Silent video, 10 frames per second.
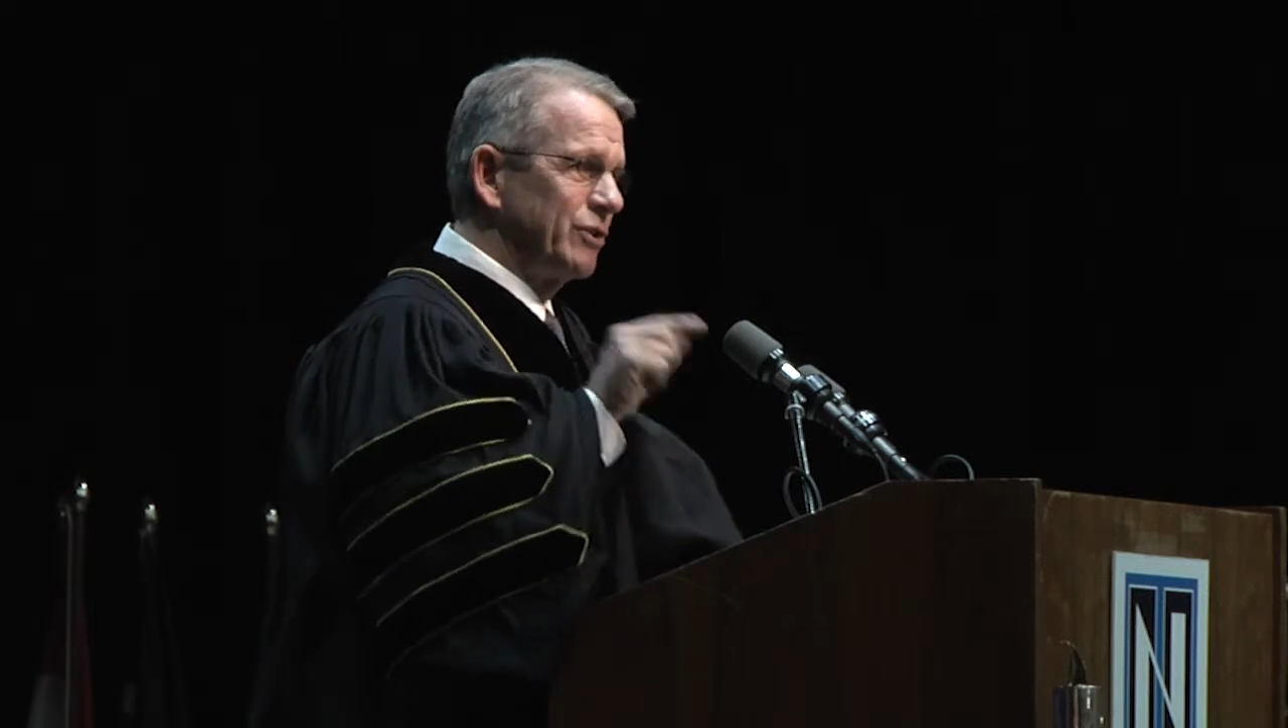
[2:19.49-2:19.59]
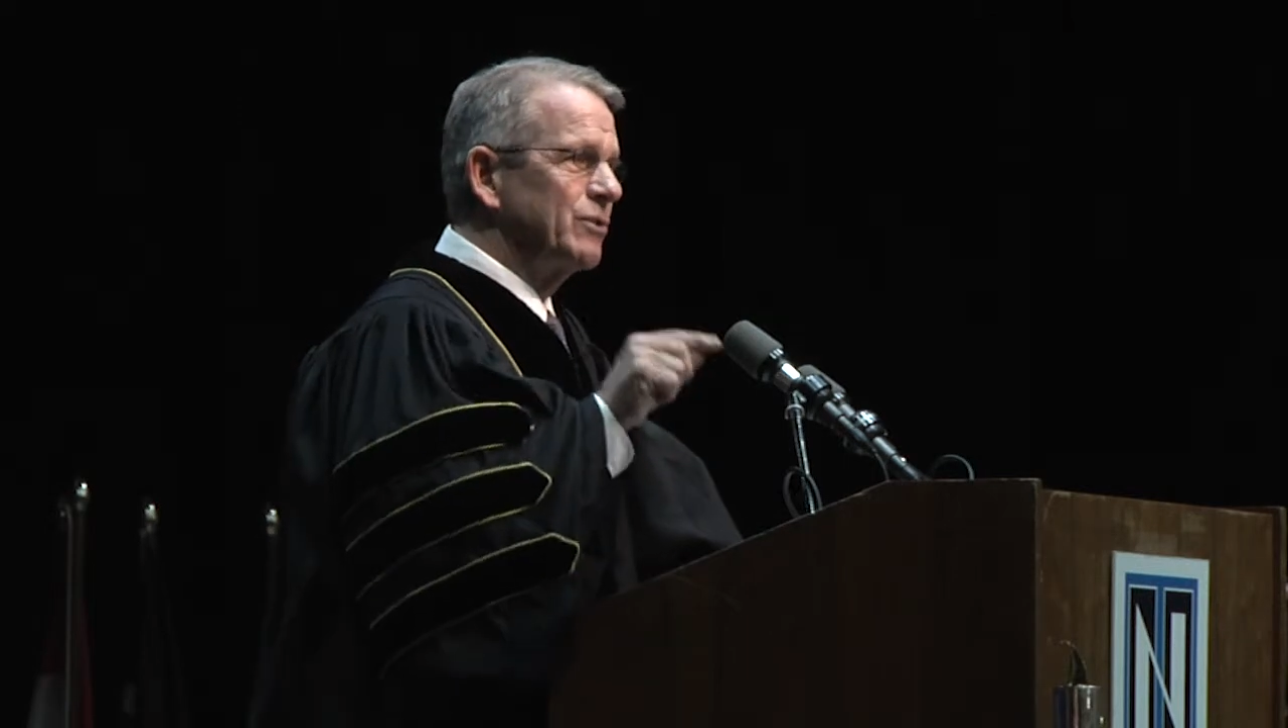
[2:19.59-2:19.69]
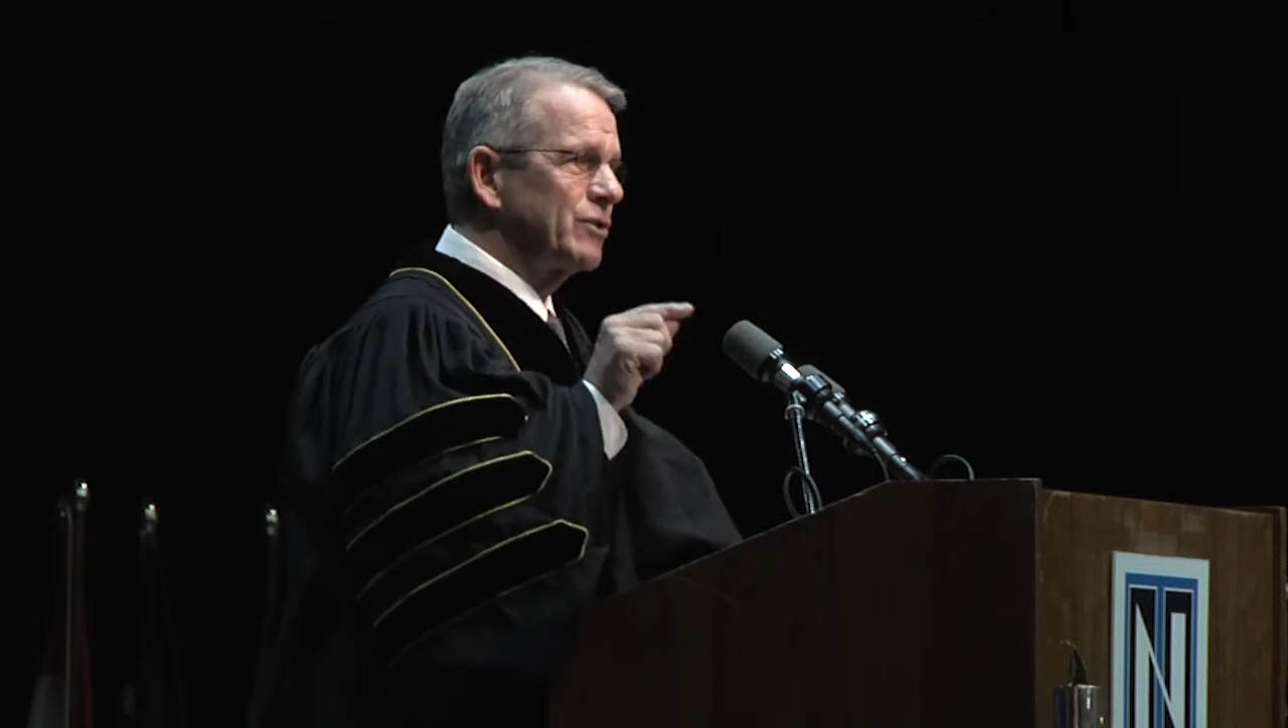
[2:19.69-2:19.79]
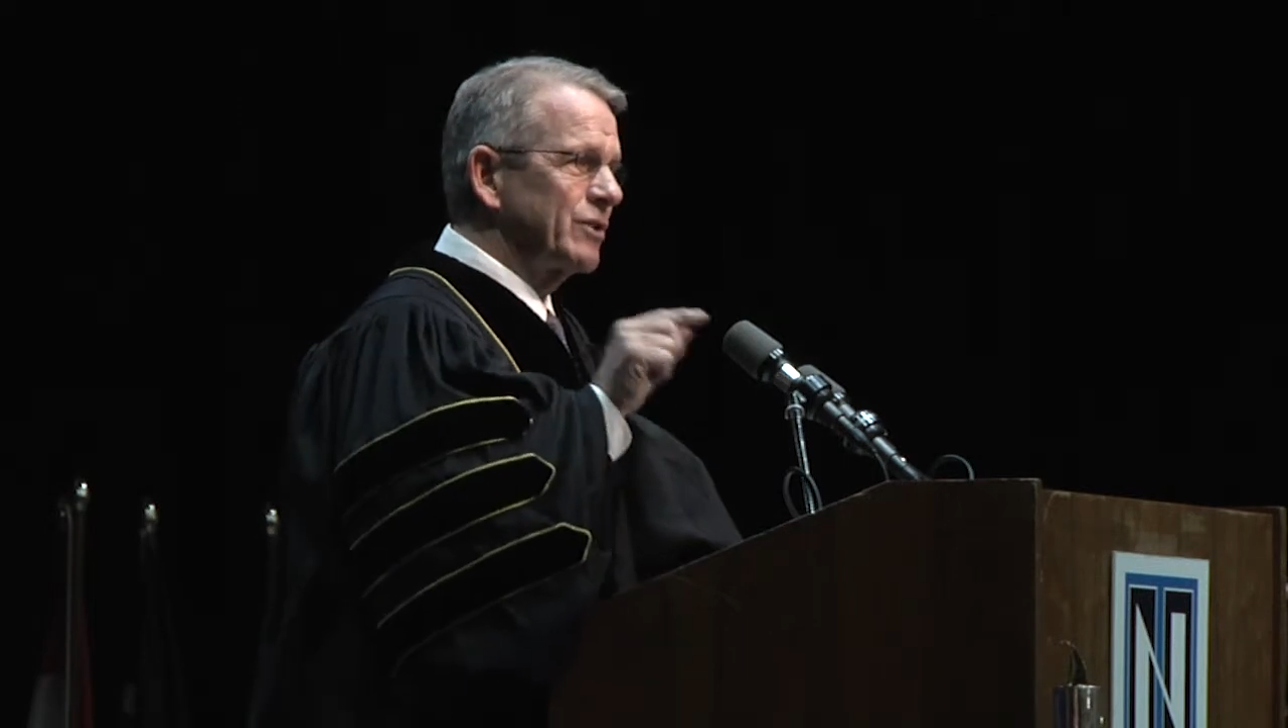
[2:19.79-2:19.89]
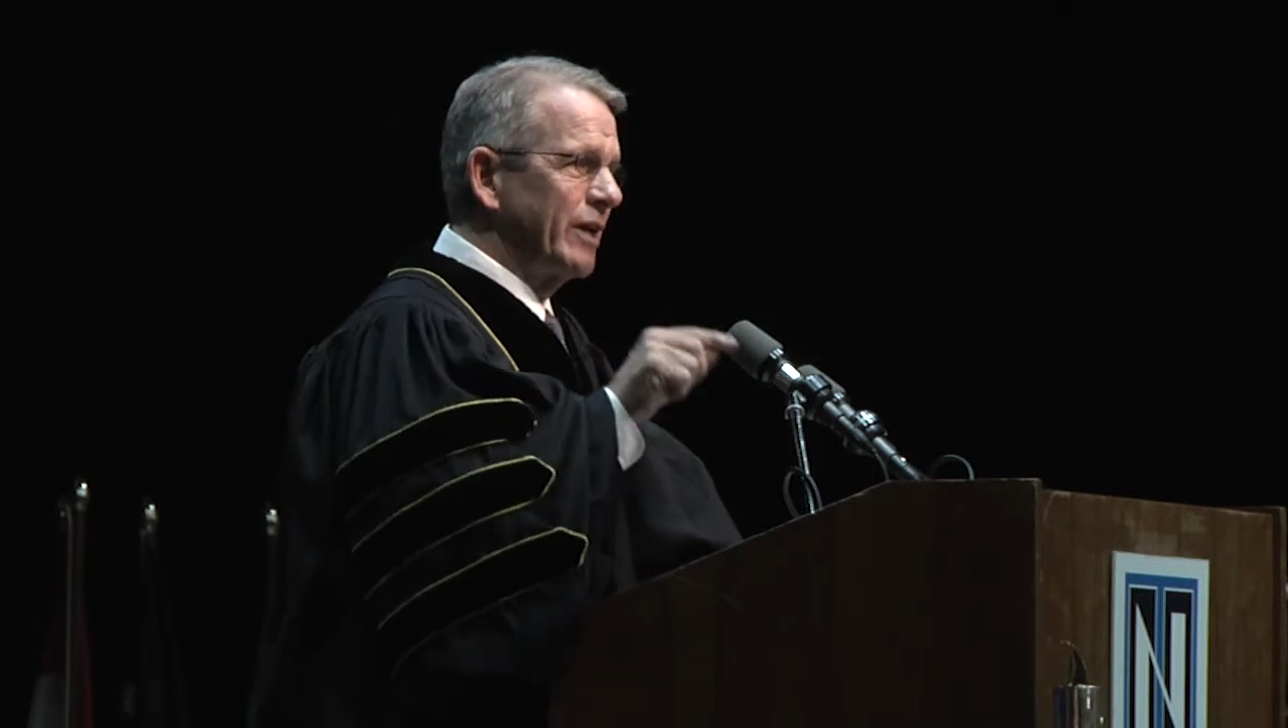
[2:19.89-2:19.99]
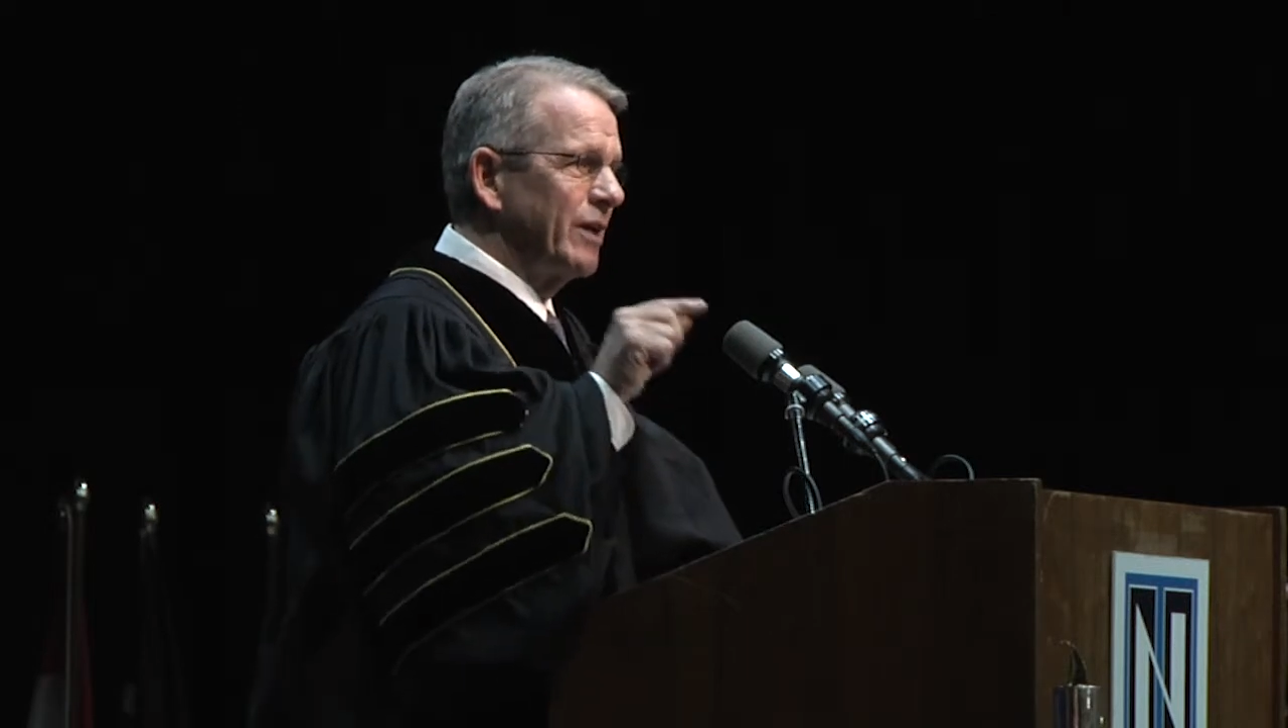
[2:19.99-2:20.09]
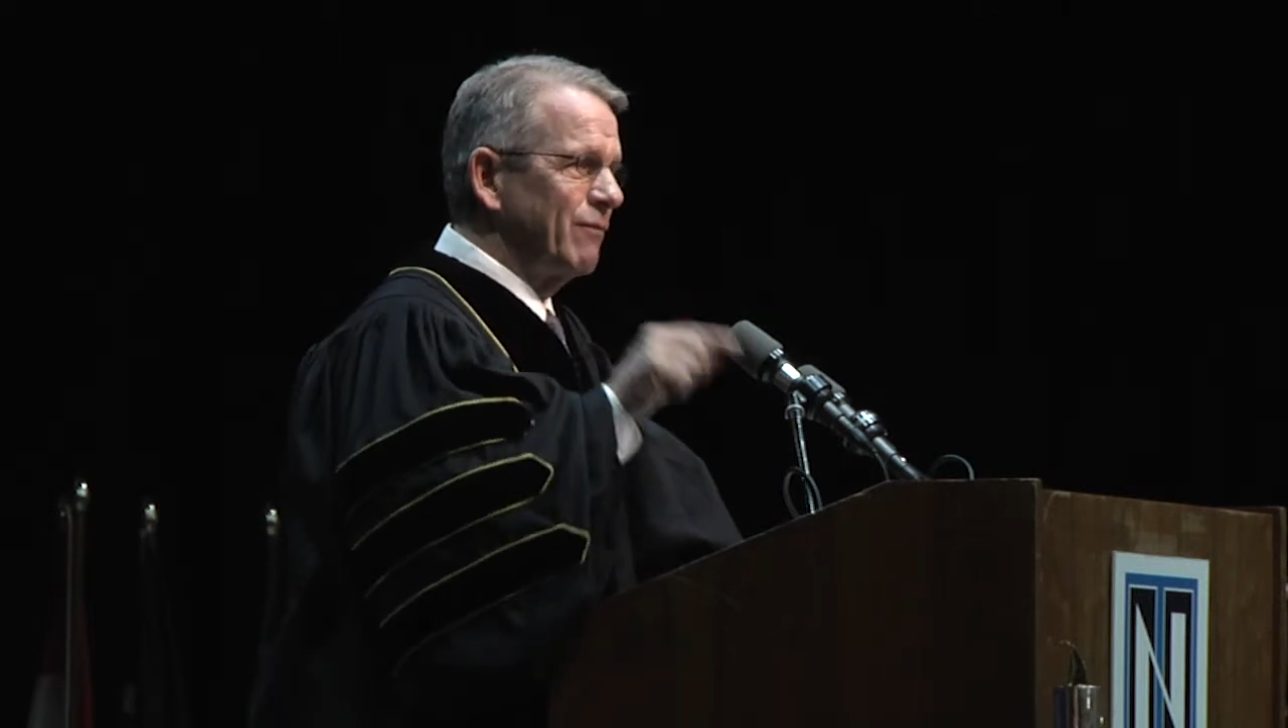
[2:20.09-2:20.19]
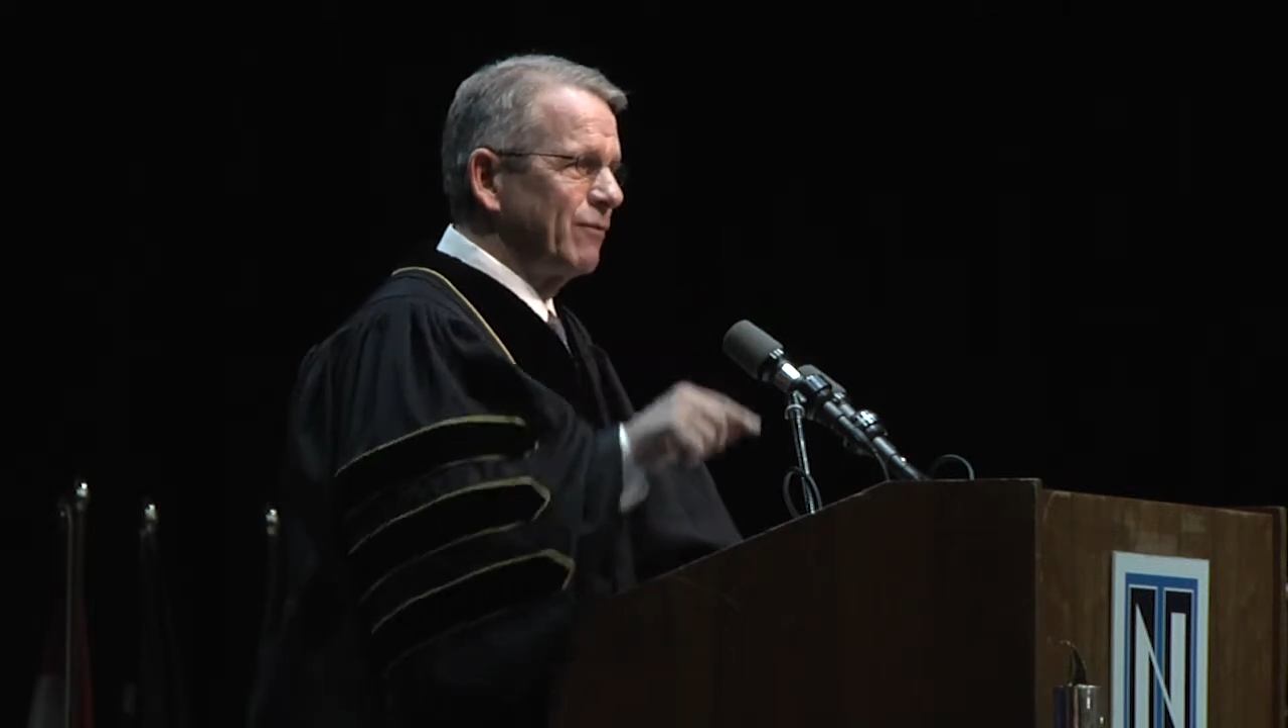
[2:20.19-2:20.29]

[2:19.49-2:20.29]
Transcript: you stand